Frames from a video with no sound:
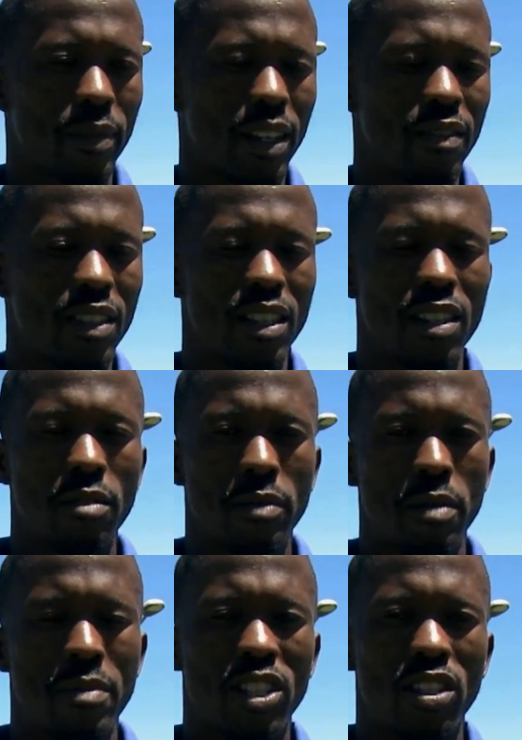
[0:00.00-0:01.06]
even the game
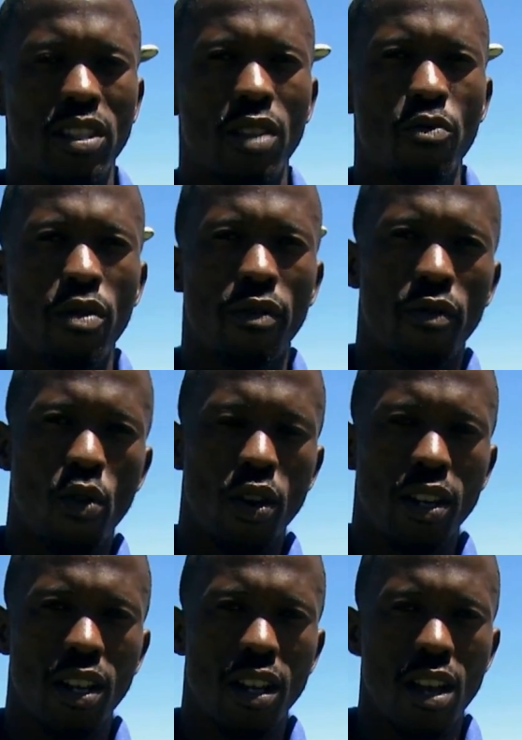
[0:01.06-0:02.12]
the matches that we've won